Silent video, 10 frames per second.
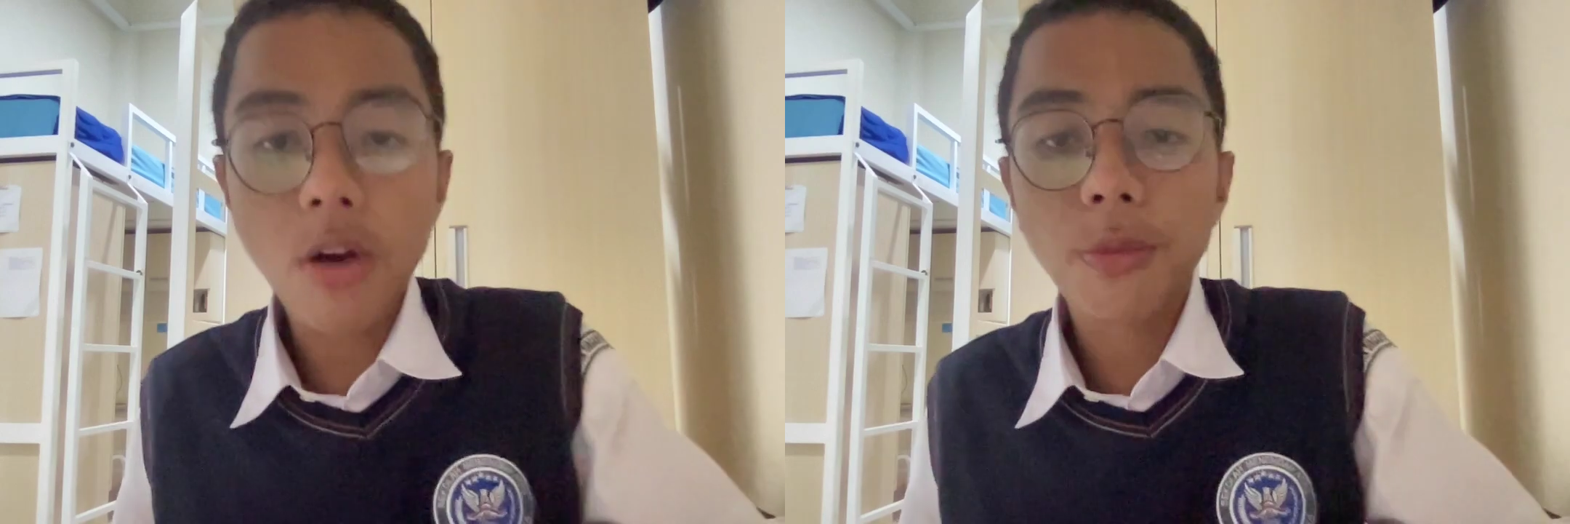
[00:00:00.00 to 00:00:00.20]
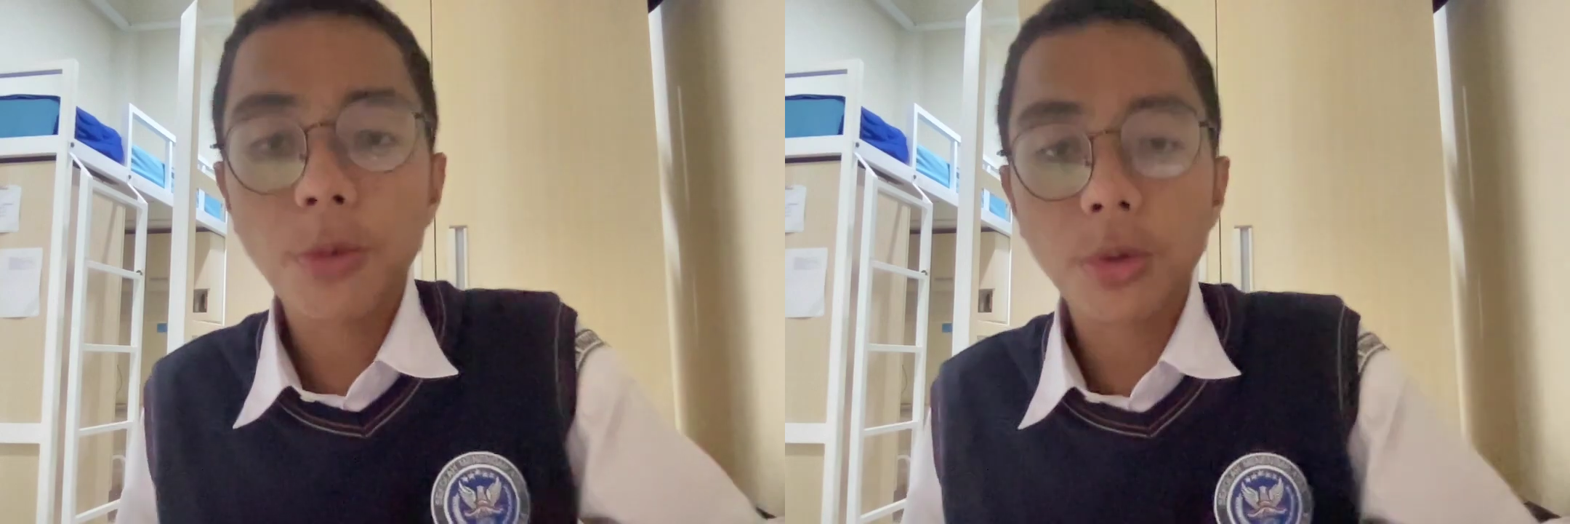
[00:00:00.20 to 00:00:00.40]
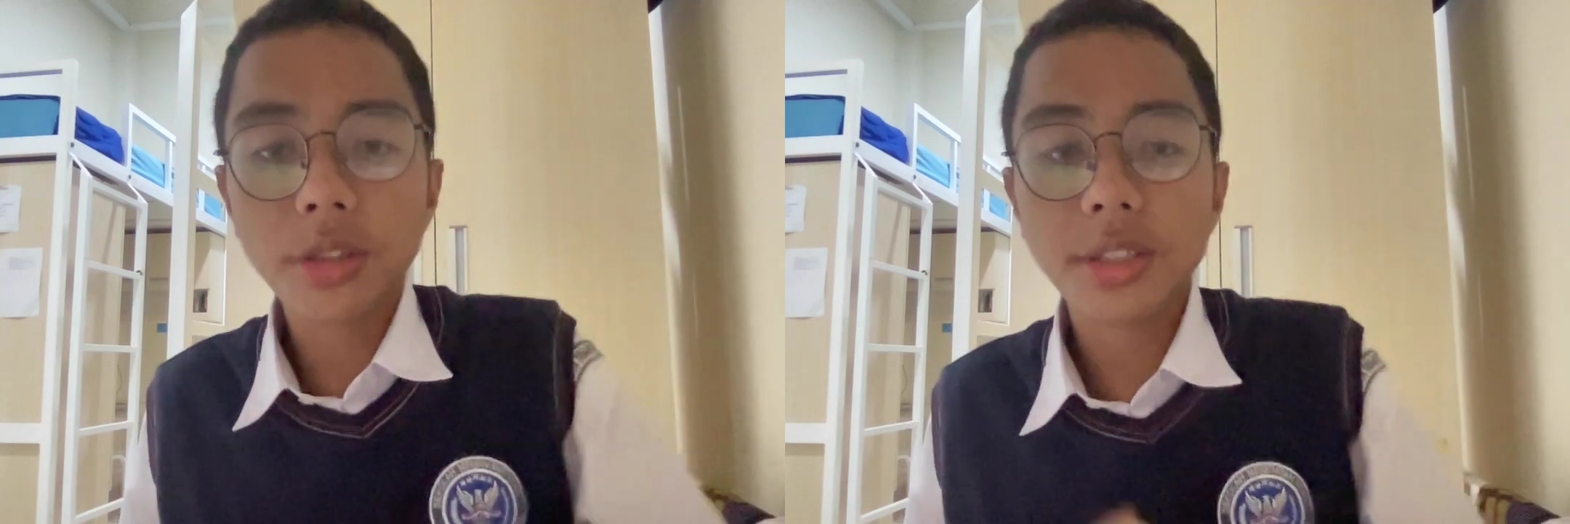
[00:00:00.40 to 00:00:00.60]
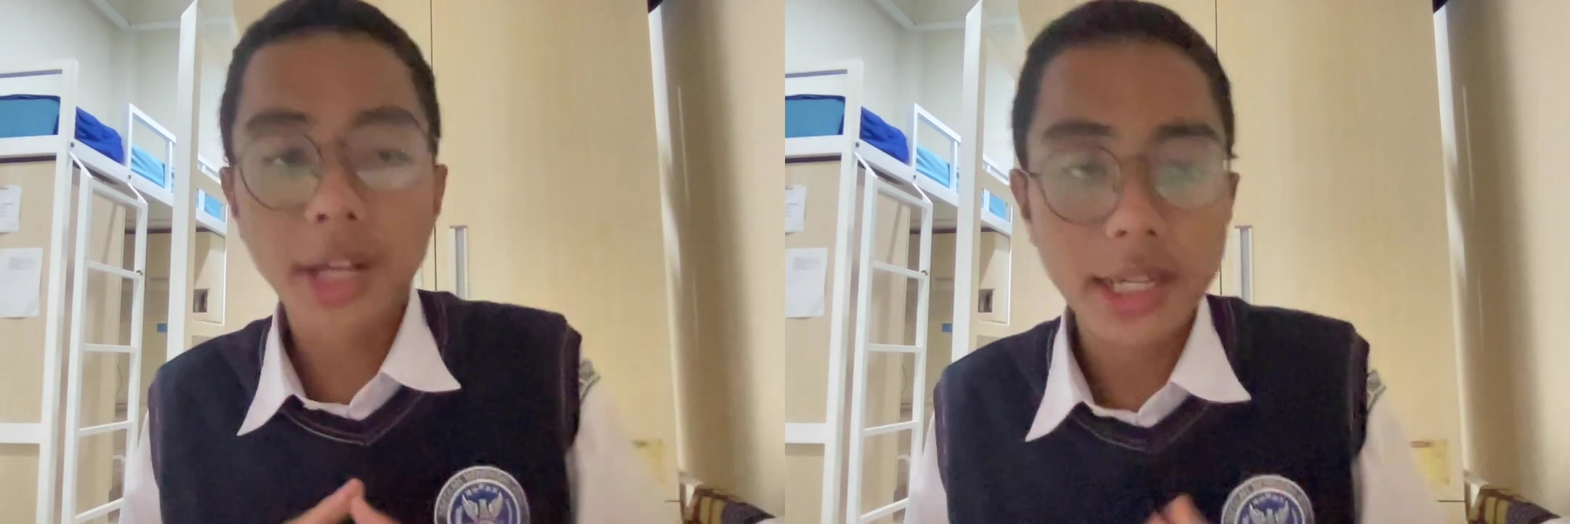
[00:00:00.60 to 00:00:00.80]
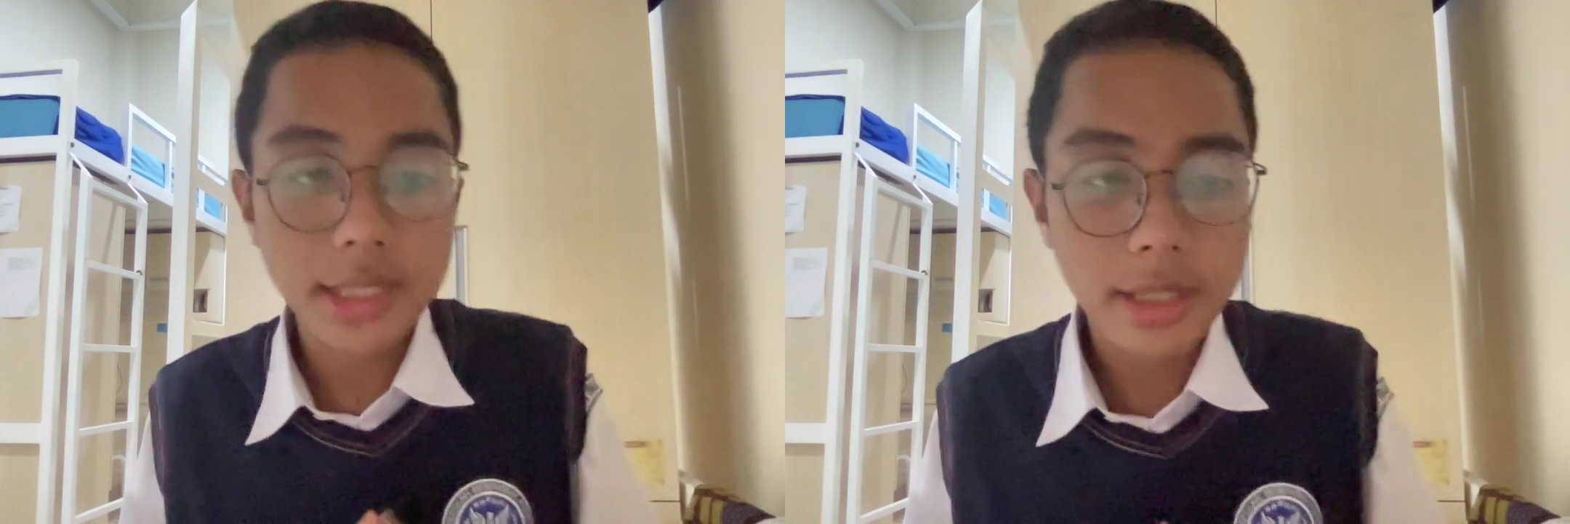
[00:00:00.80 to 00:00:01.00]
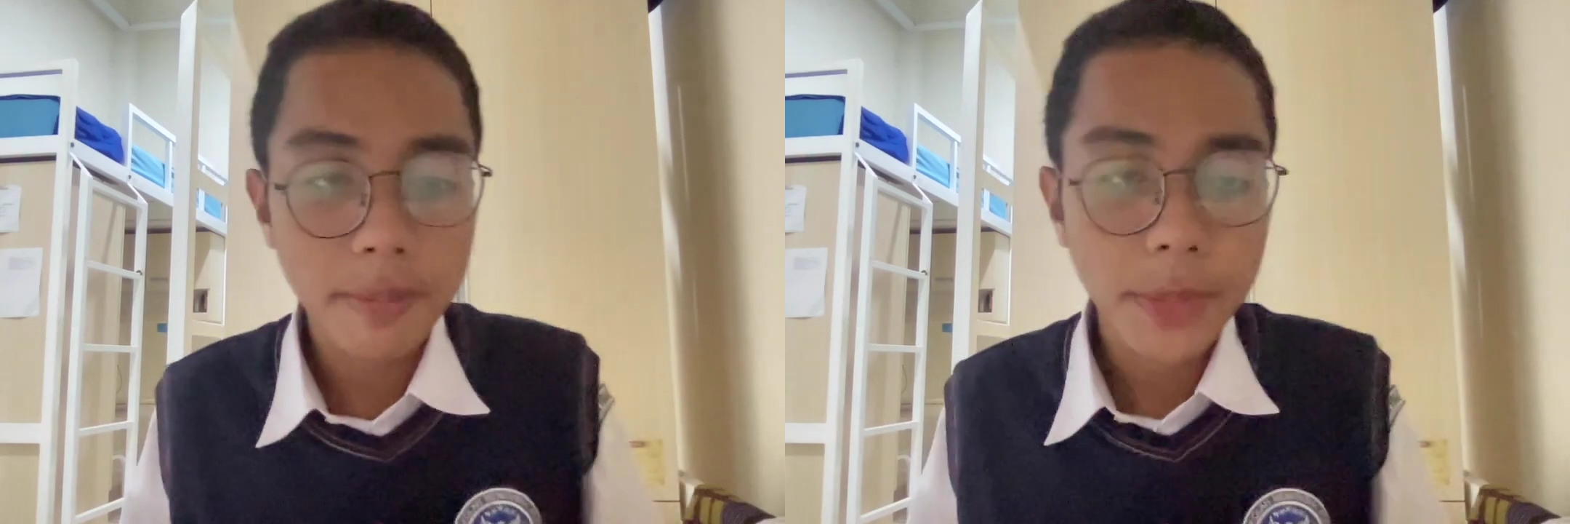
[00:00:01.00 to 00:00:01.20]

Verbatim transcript: of world trade.